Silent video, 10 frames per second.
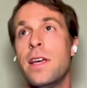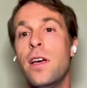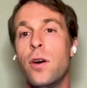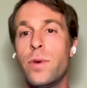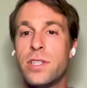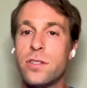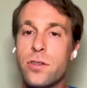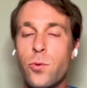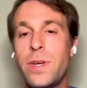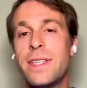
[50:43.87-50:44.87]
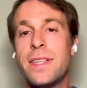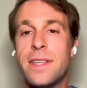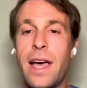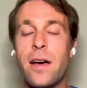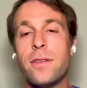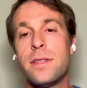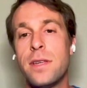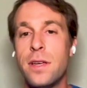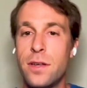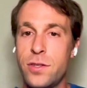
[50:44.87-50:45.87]
which squeezes out
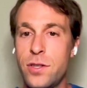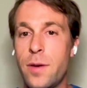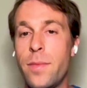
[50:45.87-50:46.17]
some